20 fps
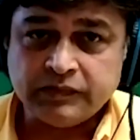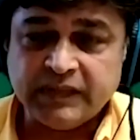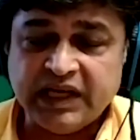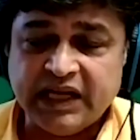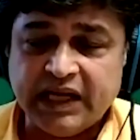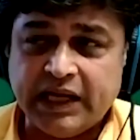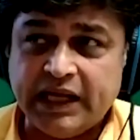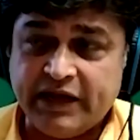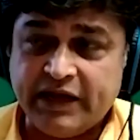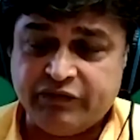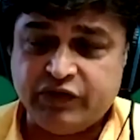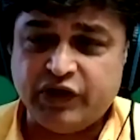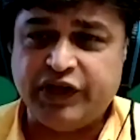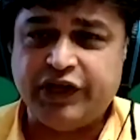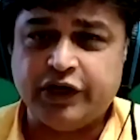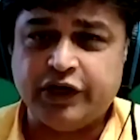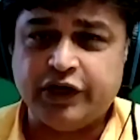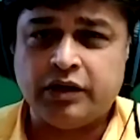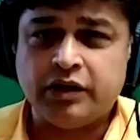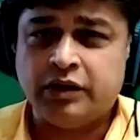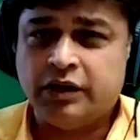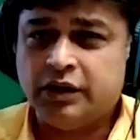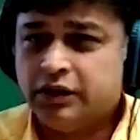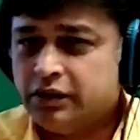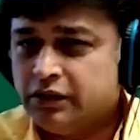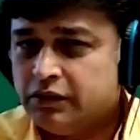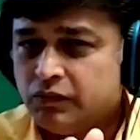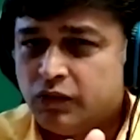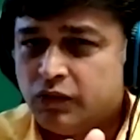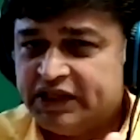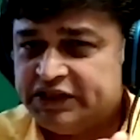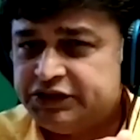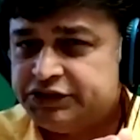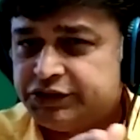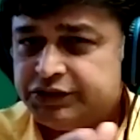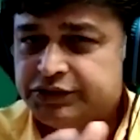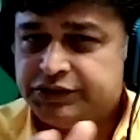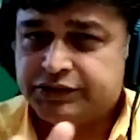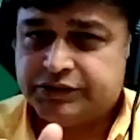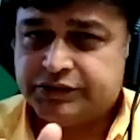every year, 1 to
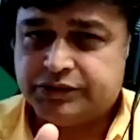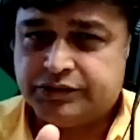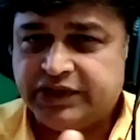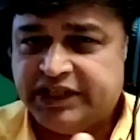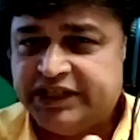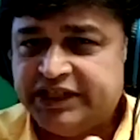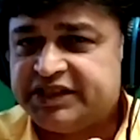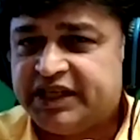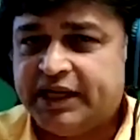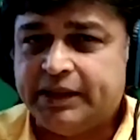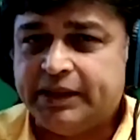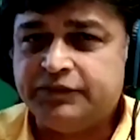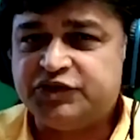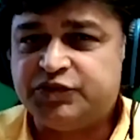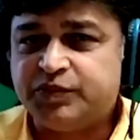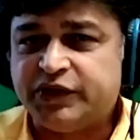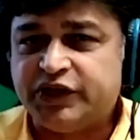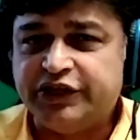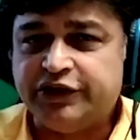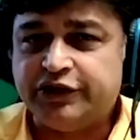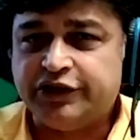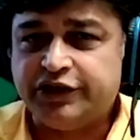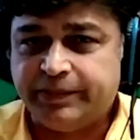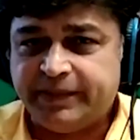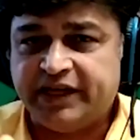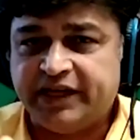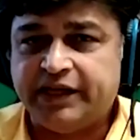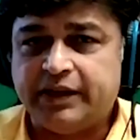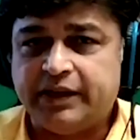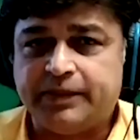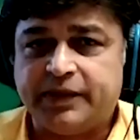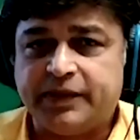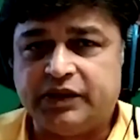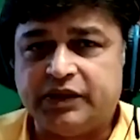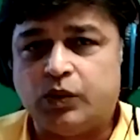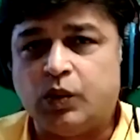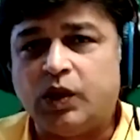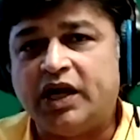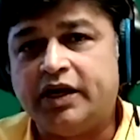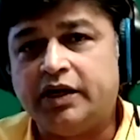3 times per year, depending upon the
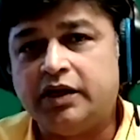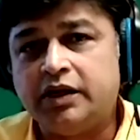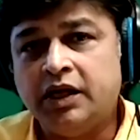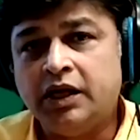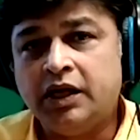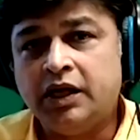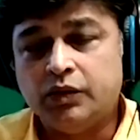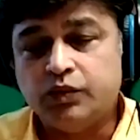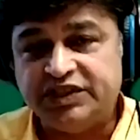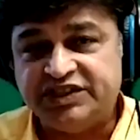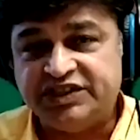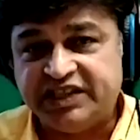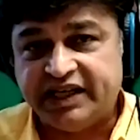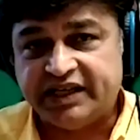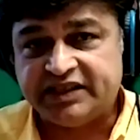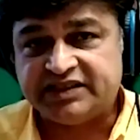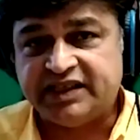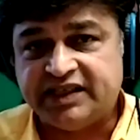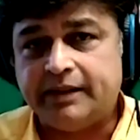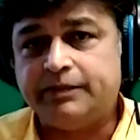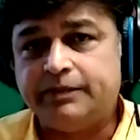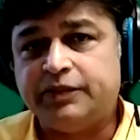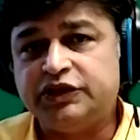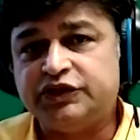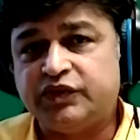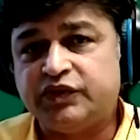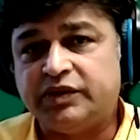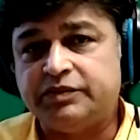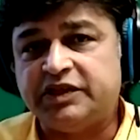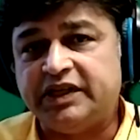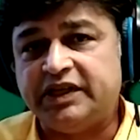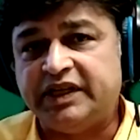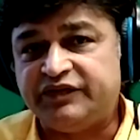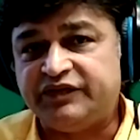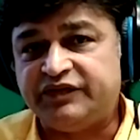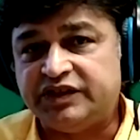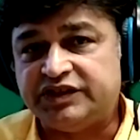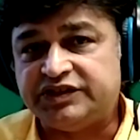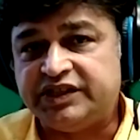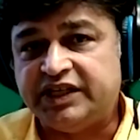water. We take samples from the
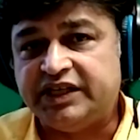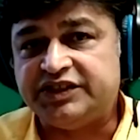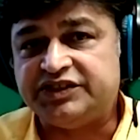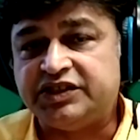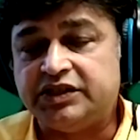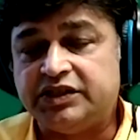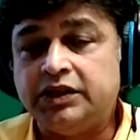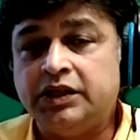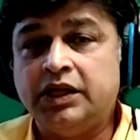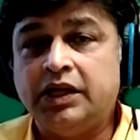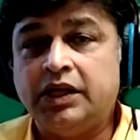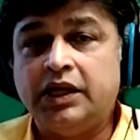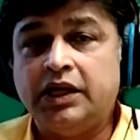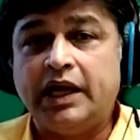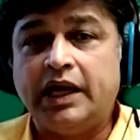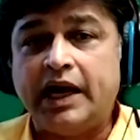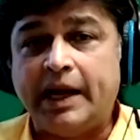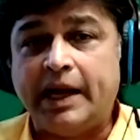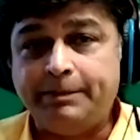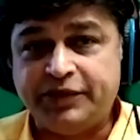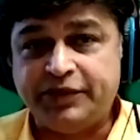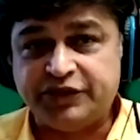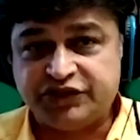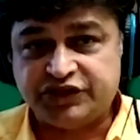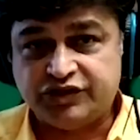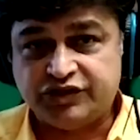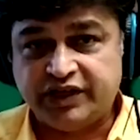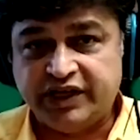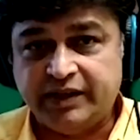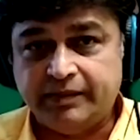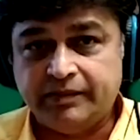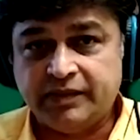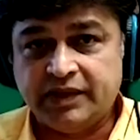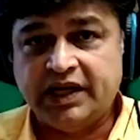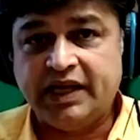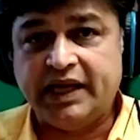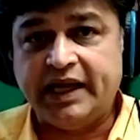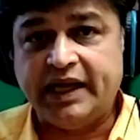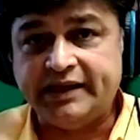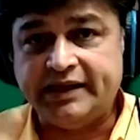lift station up the stream
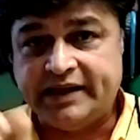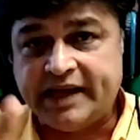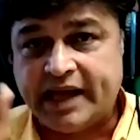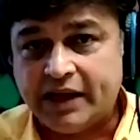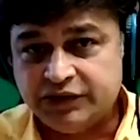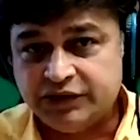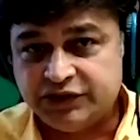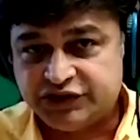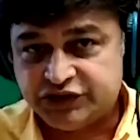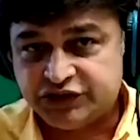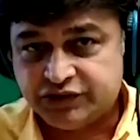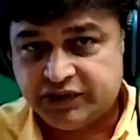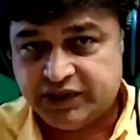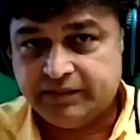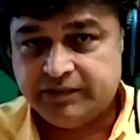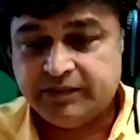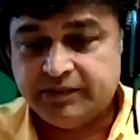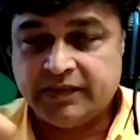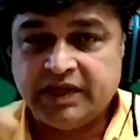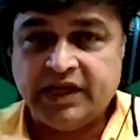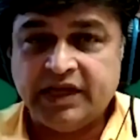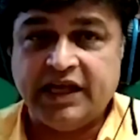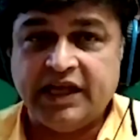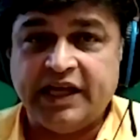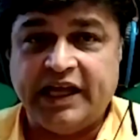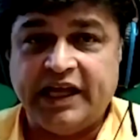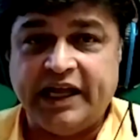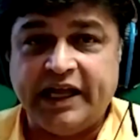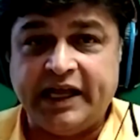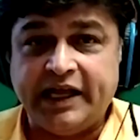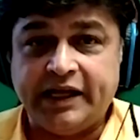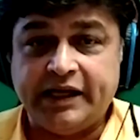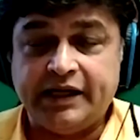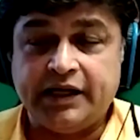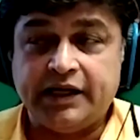and downstream. And